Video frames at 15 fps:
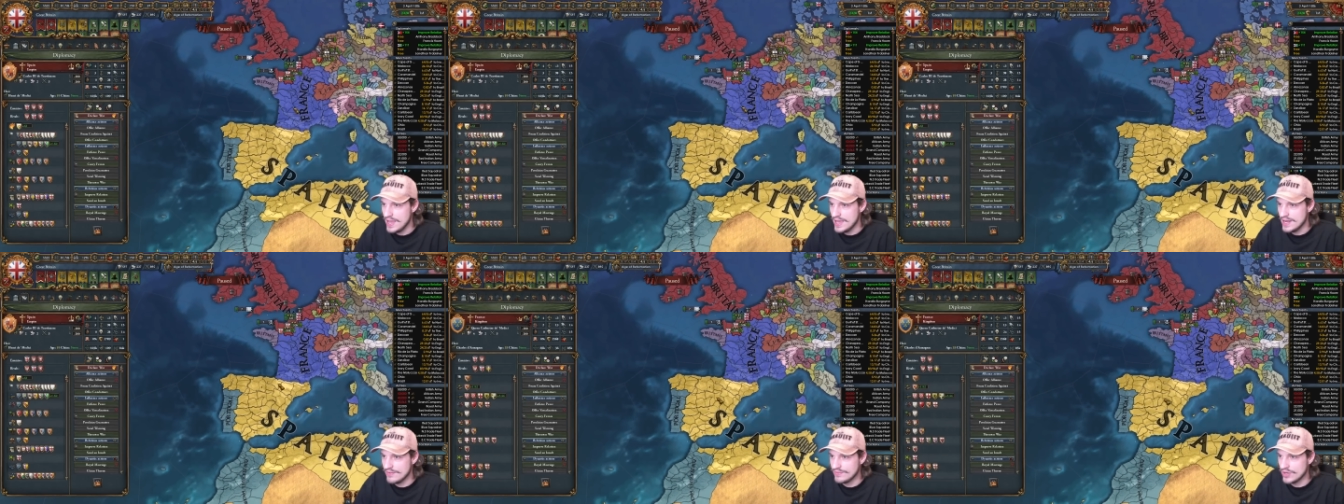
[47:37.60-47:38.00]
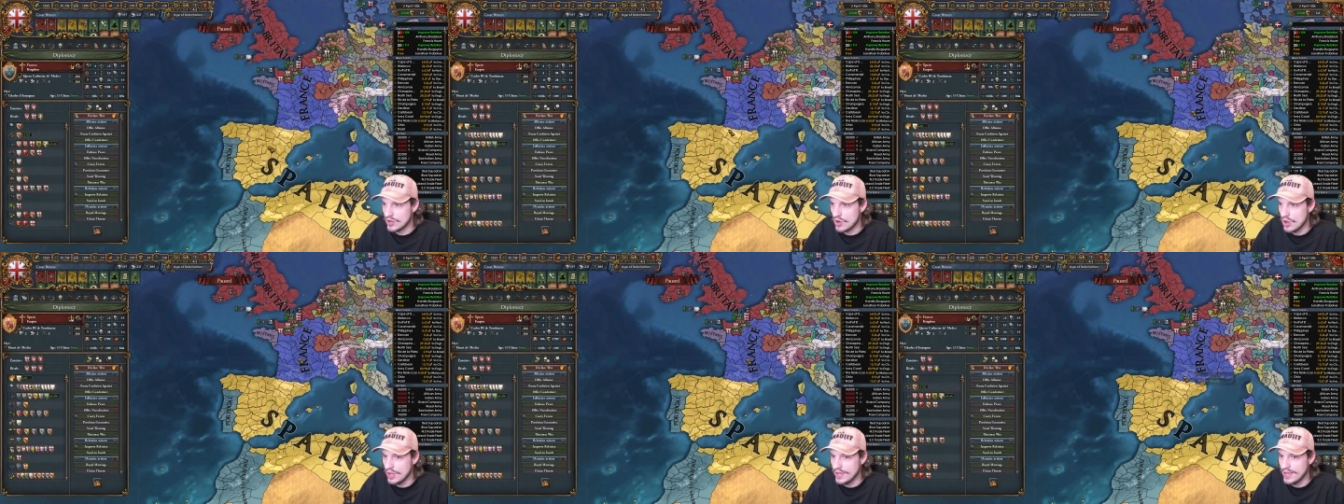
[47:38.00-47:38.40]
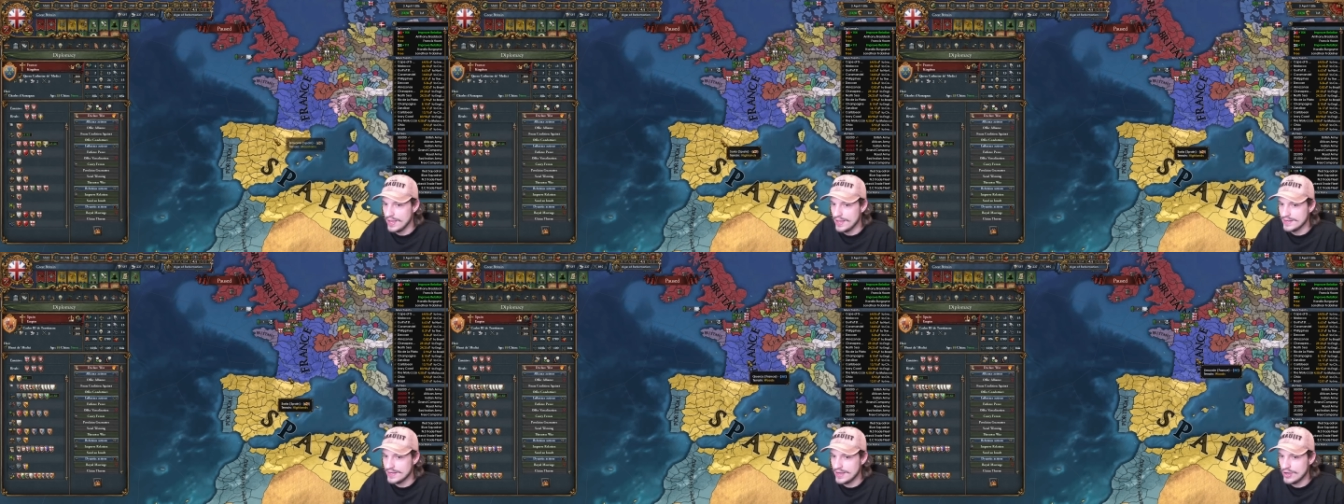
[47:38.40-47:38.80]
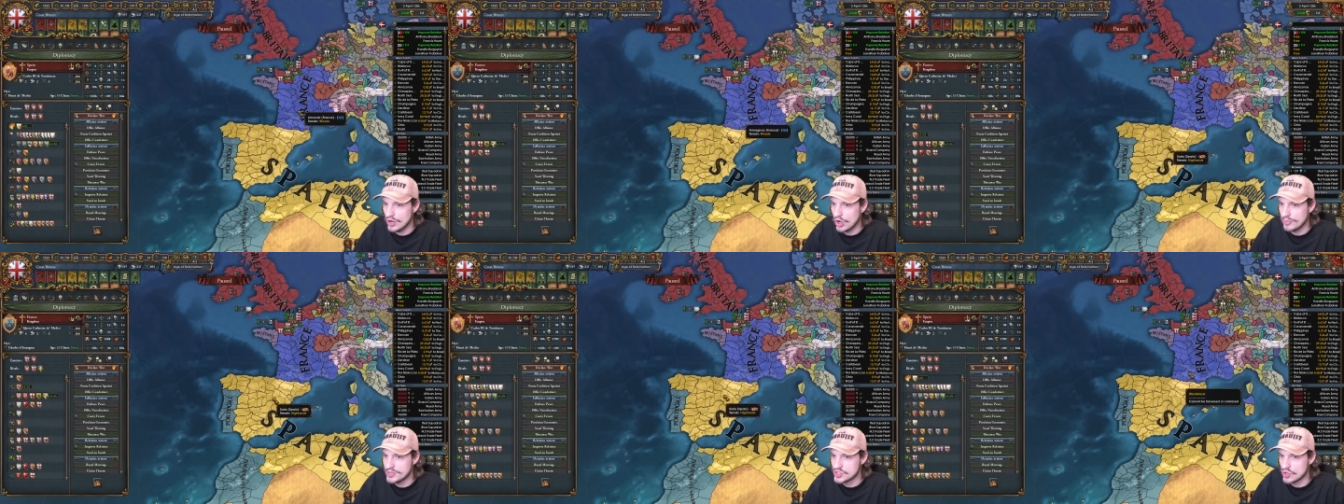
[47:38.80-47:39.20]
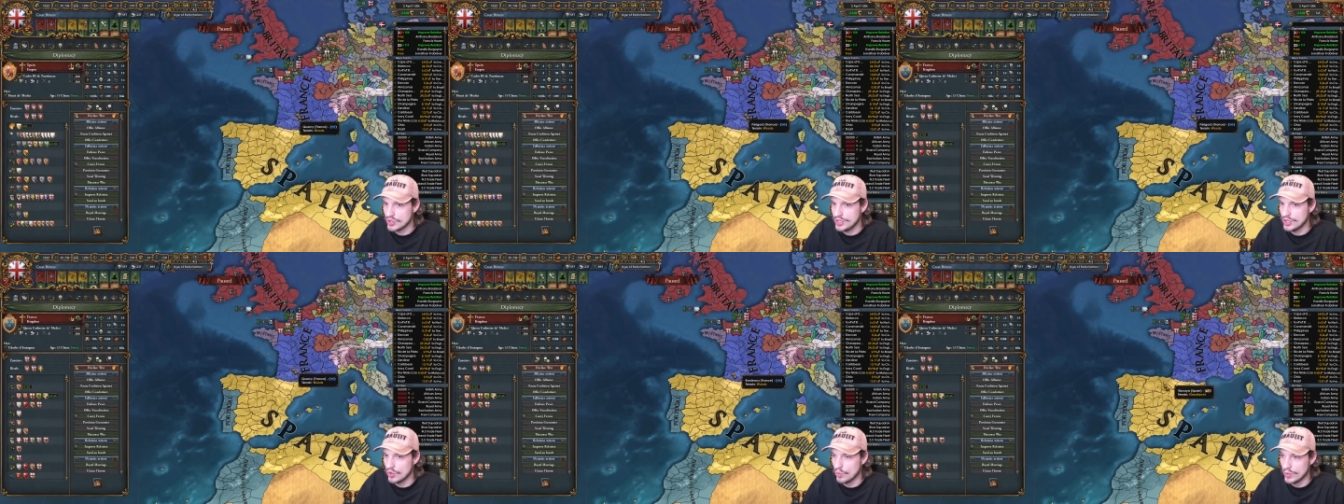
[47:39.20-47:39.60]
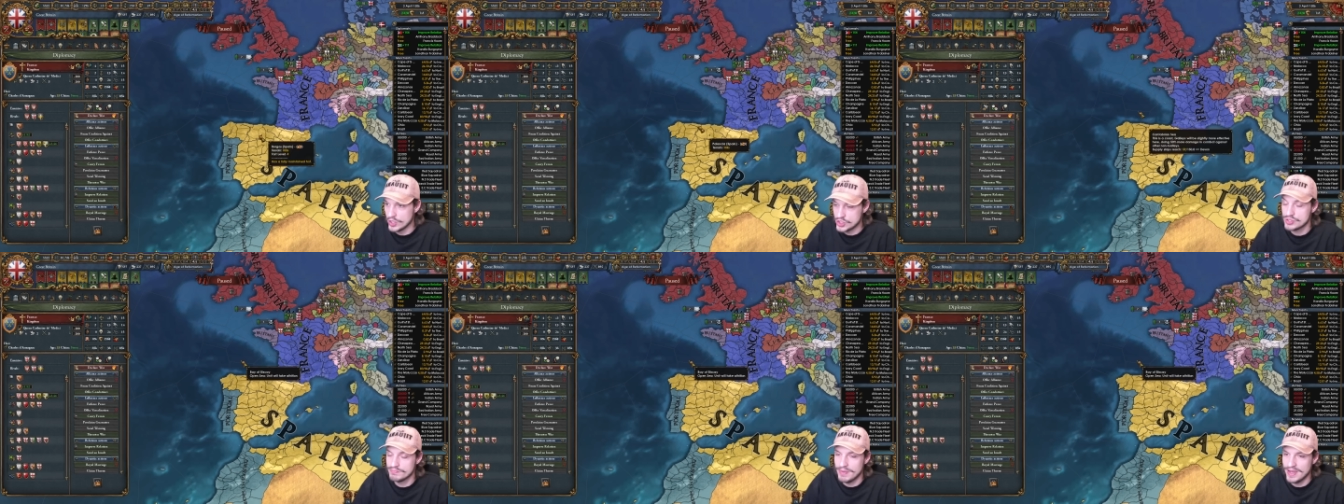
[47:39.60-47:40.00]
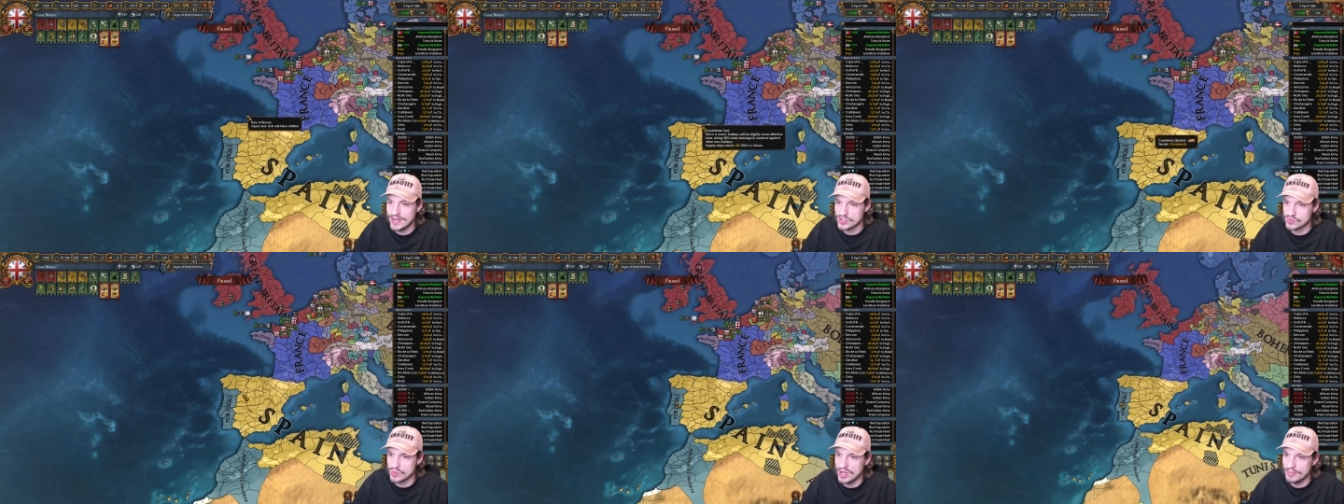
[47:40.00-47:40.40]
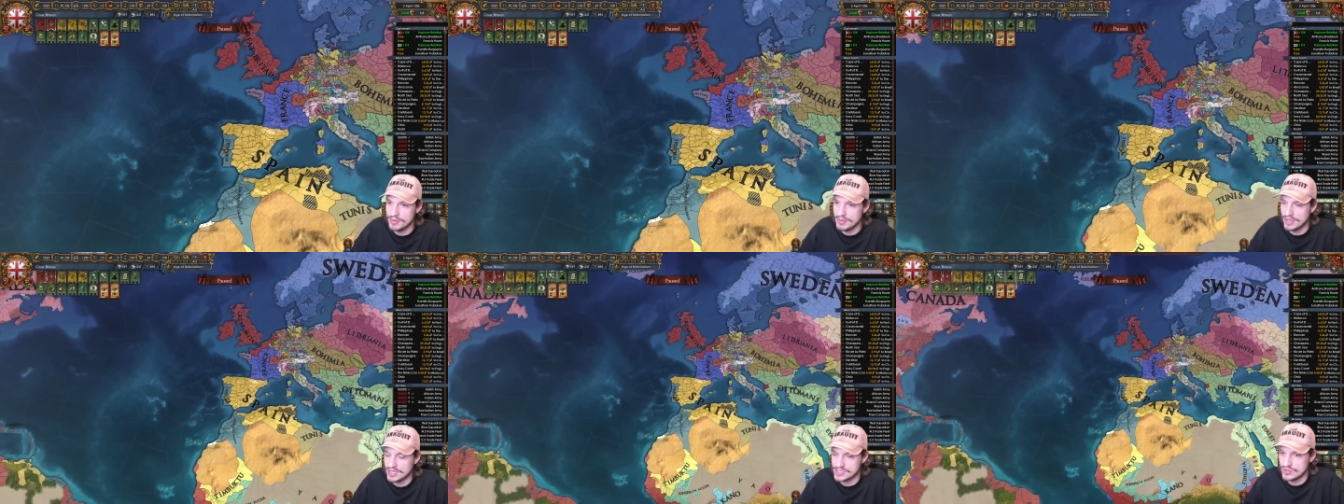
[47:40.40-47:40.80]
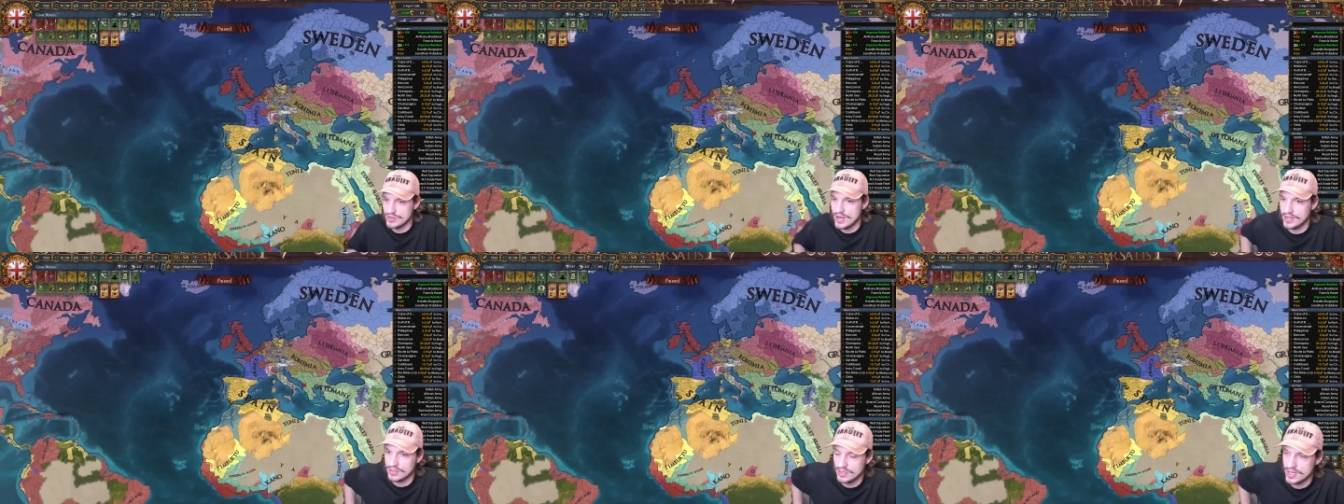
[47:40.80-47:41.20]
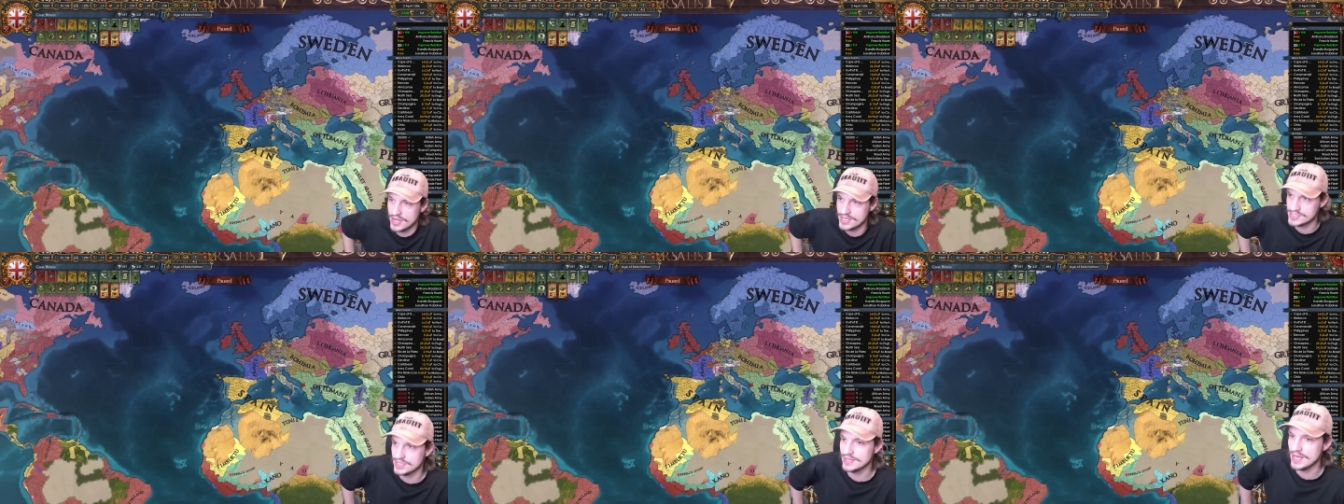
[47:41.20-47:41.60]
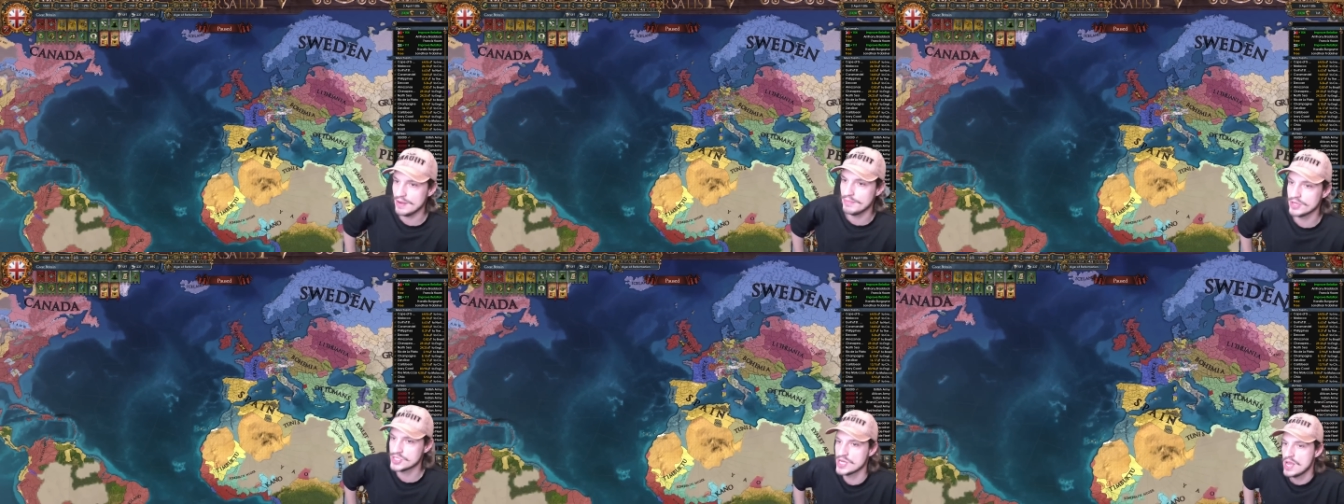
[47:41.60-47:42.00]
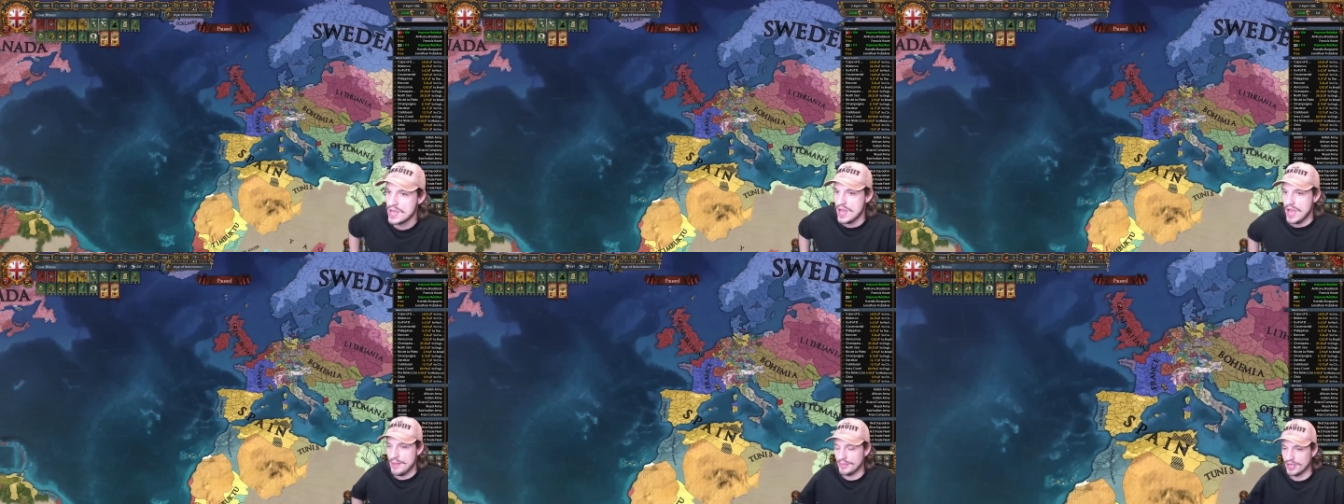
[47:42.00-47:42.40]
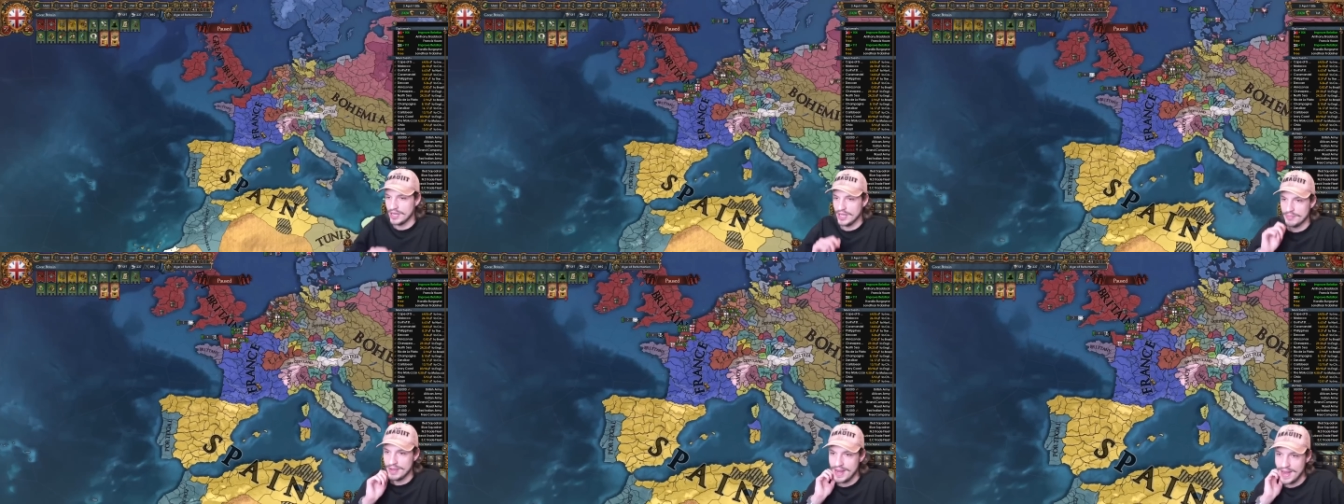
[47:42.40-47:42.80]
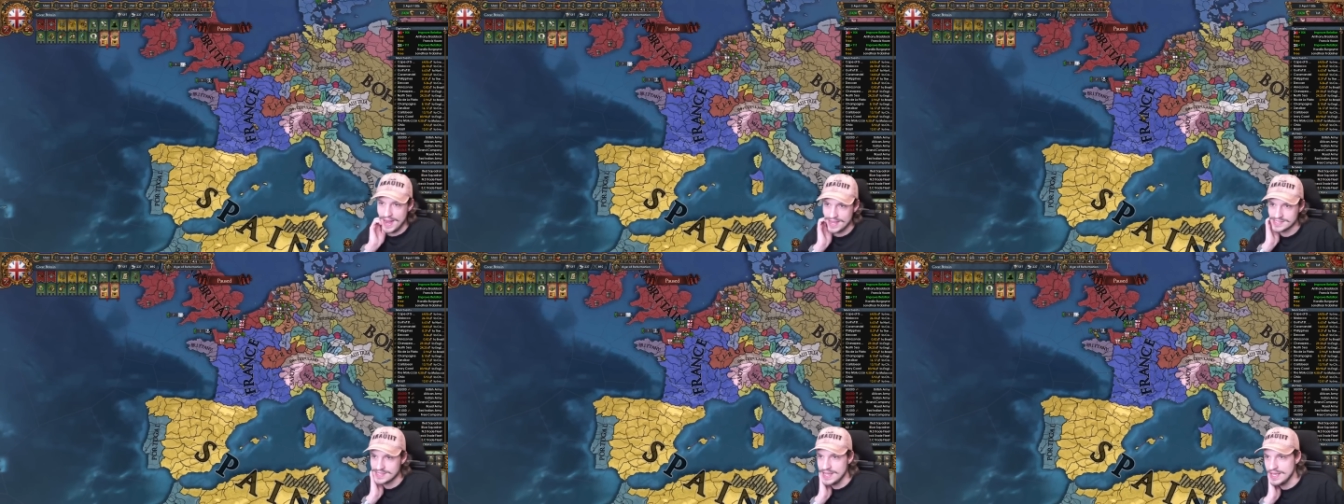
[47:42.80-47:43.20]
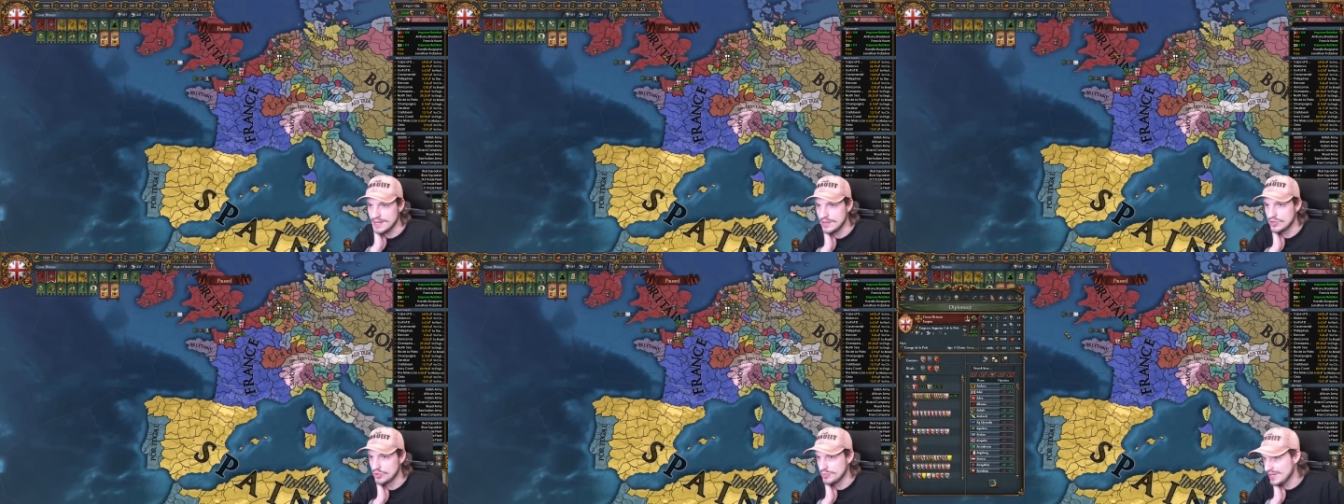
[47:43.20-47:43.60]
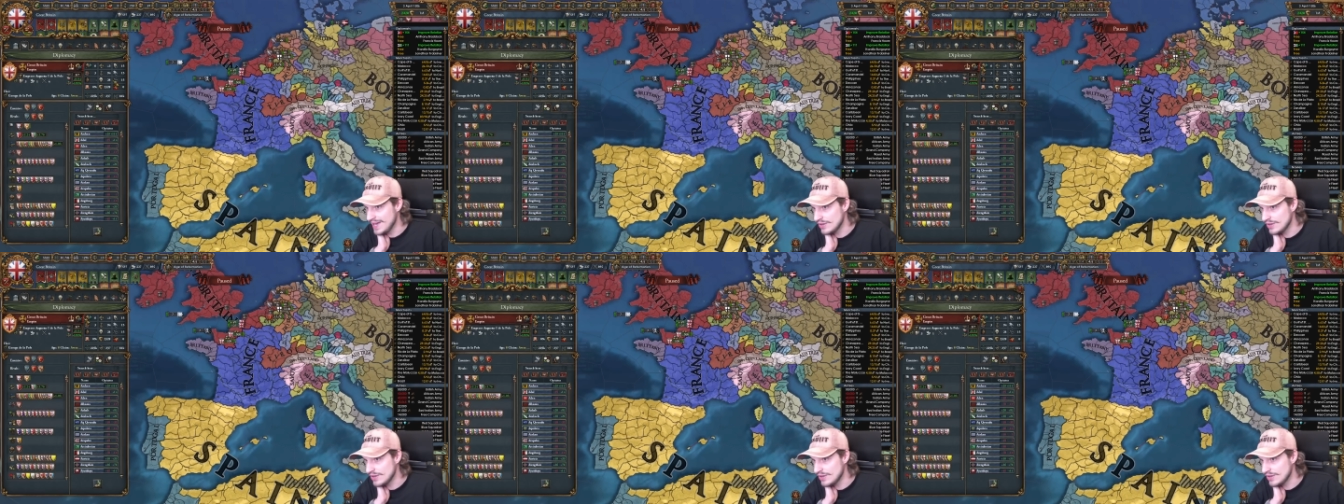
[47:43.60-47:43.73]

and if their entire armies are here, which might as well be because they're not colonizing that much, I'm gonna get my ass handed to me.